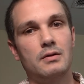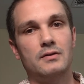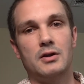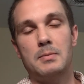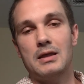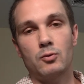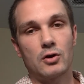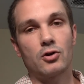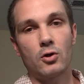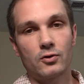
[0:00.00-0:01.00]
Let's say you pay
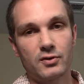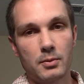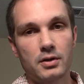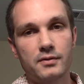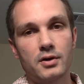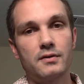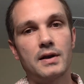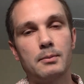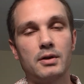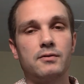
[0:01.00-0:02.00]
$300 a month for your
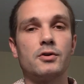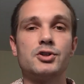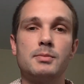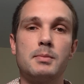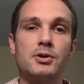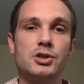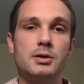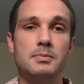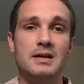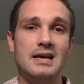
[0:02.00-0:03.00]
family for a gym
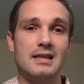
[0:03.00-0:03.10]
membership.